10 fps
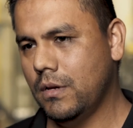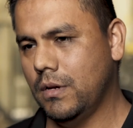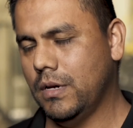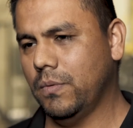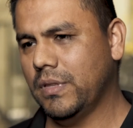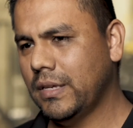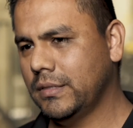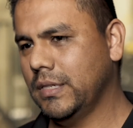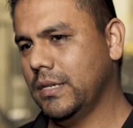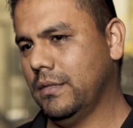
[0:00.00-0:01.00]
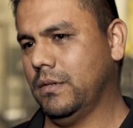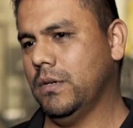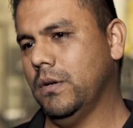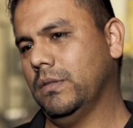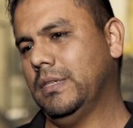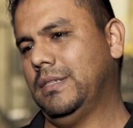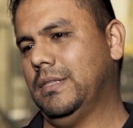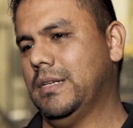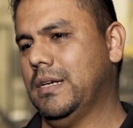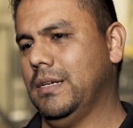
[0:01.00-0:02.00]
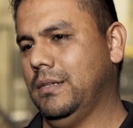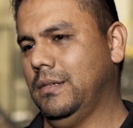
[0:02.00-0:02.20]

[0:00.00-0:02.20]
With that said, the code does not